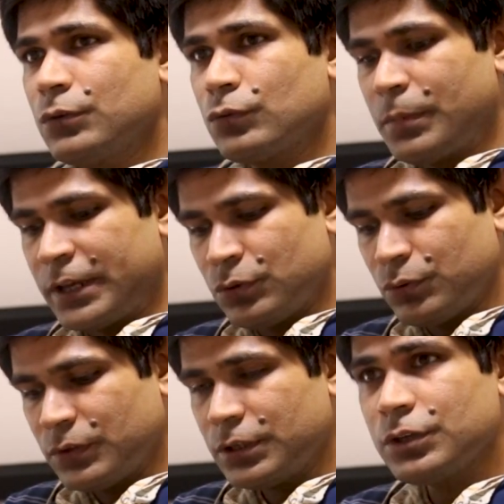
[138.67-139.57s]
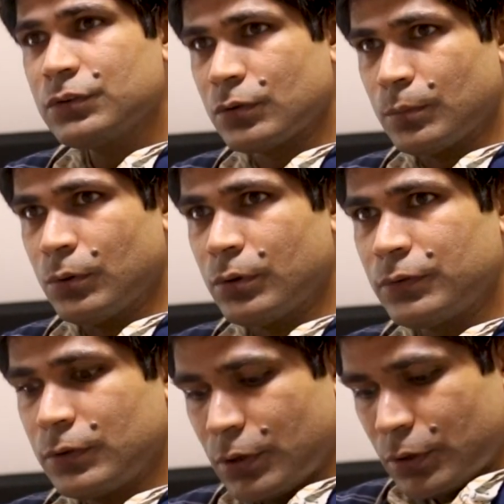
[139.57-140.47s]
So by using these
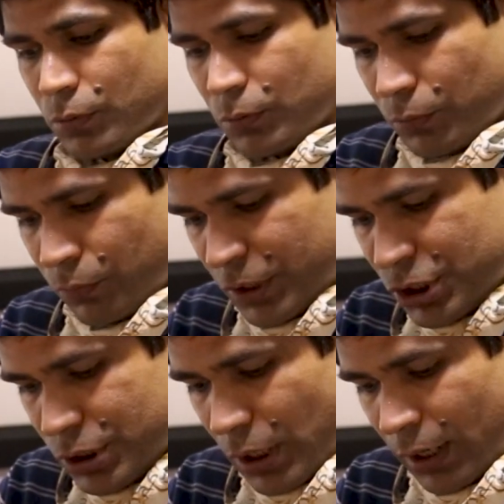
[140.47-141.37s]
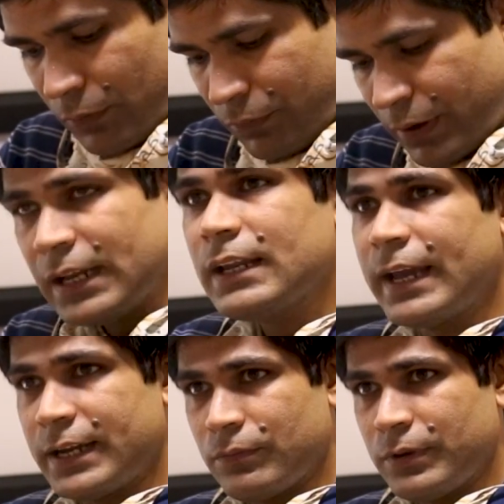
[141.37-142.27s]
robots, which are very
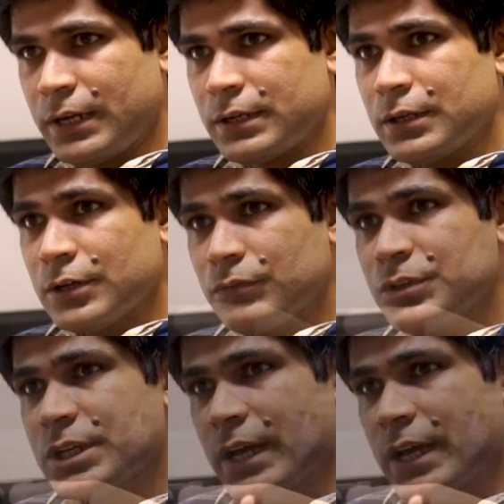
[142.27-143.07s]
lightweight, which